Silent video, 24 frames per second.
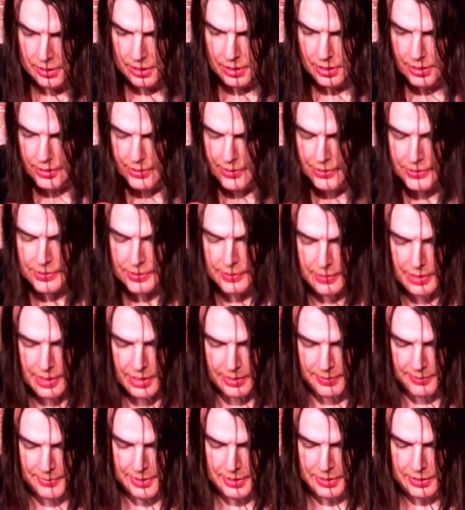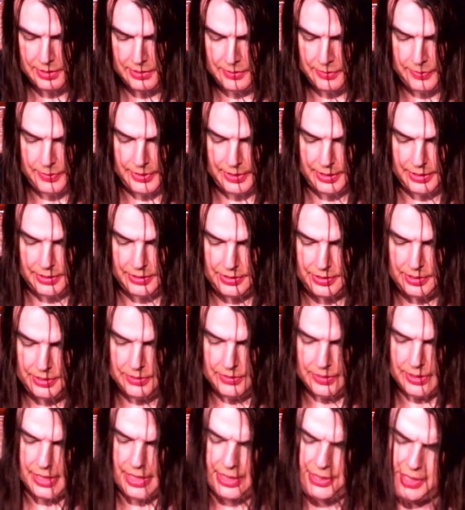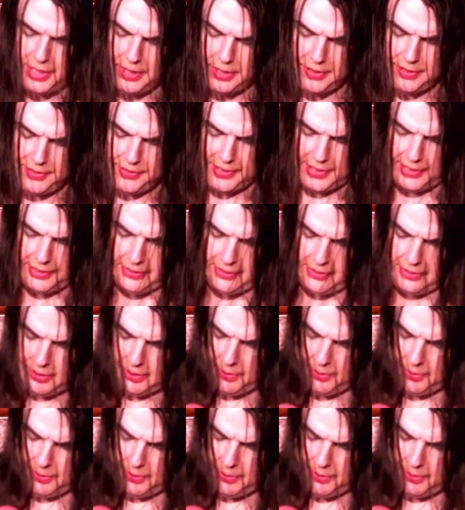So I'm going to read to you. Can I take this out? Let me